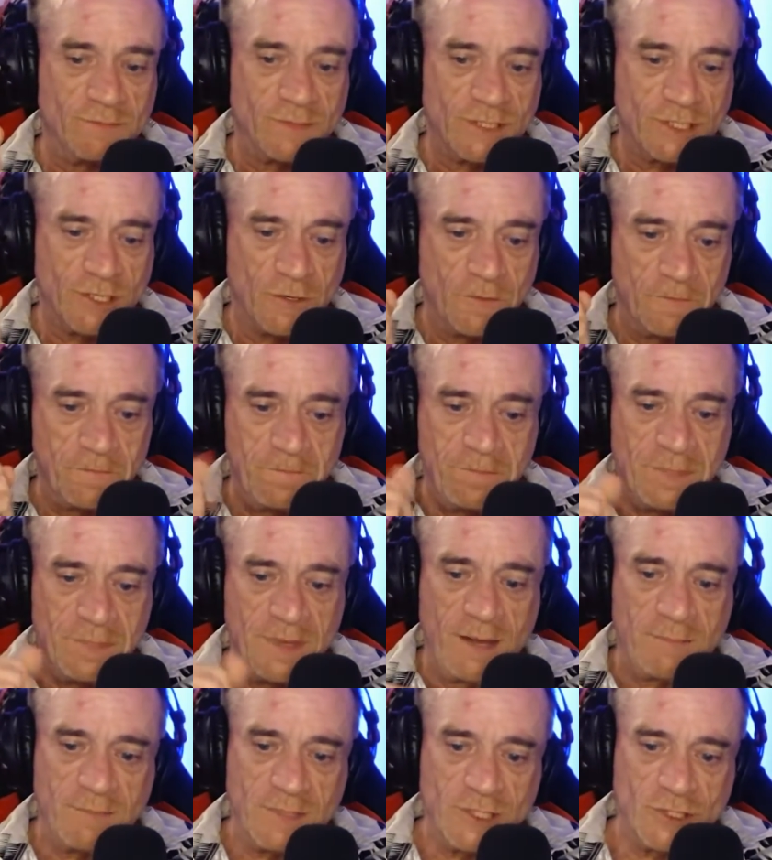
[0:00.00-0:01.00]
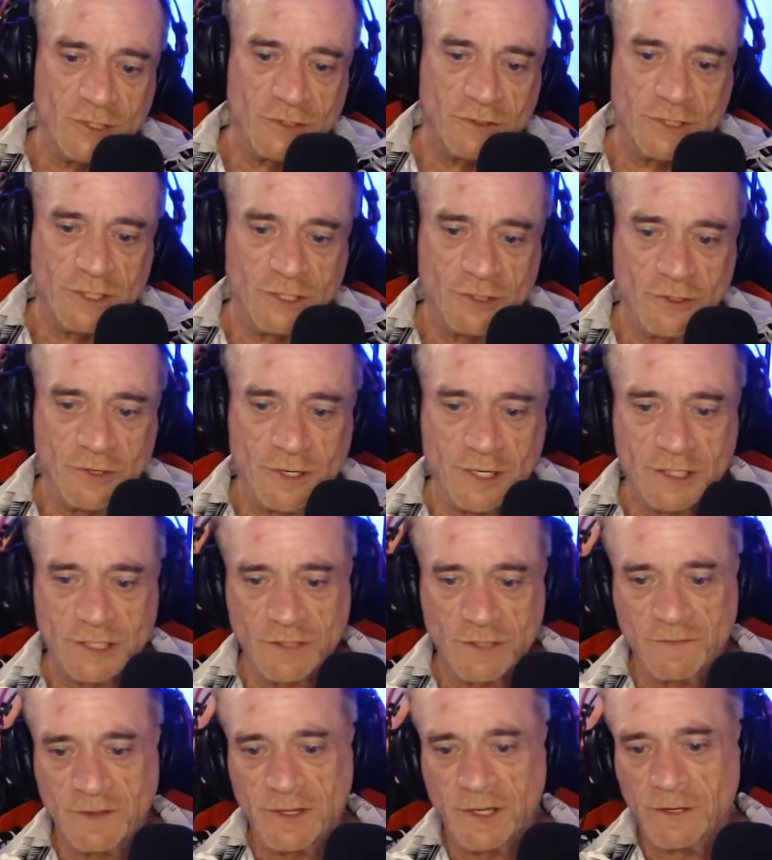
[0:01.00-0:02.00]
So be sure you join us
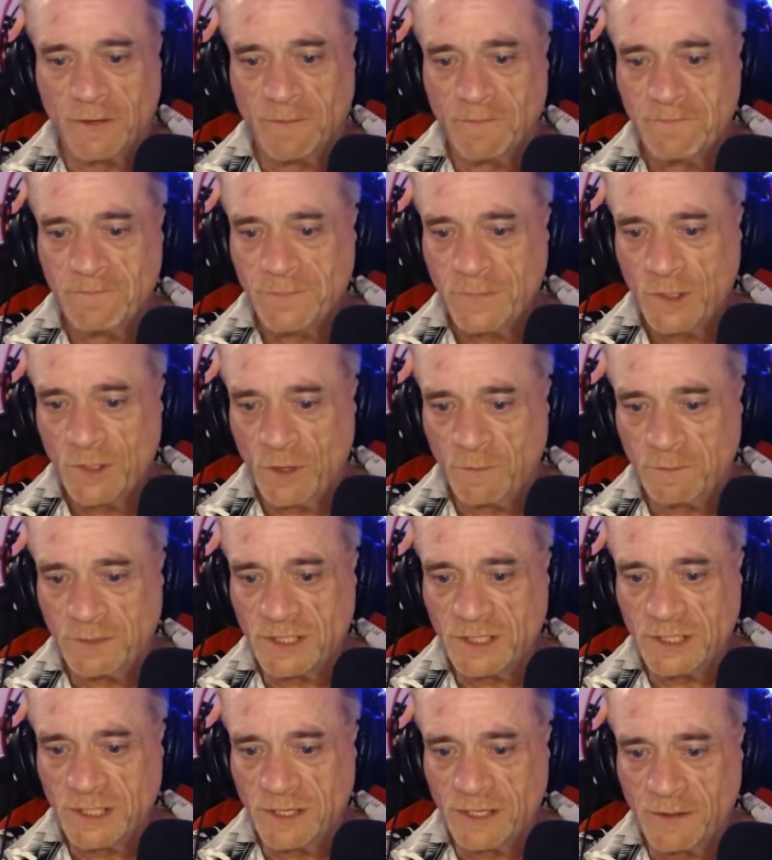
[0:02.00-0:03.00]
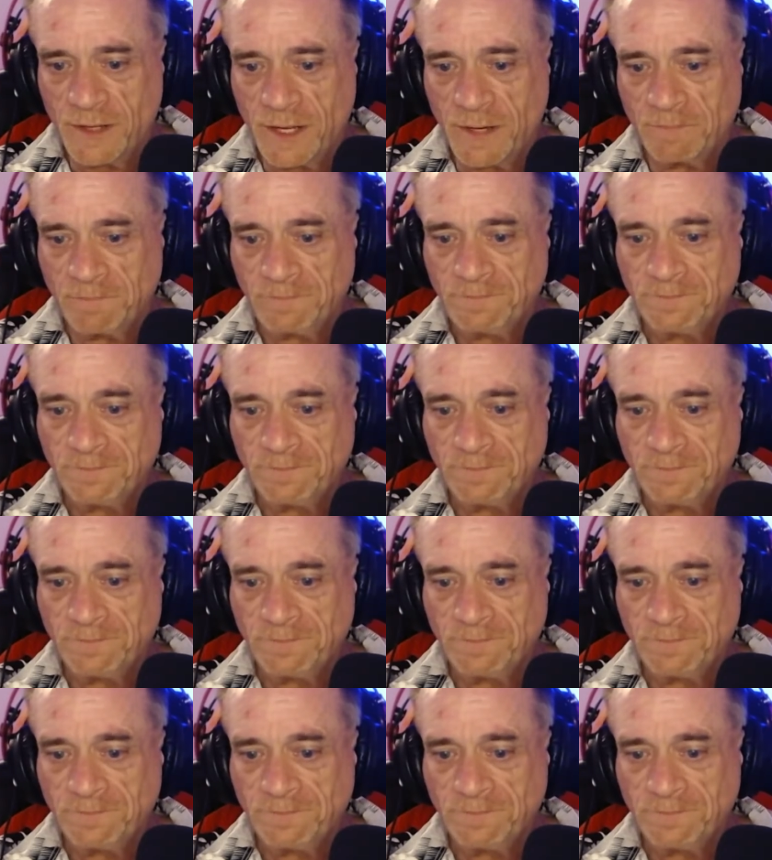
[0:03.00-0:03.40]
over there. Hope to see you then.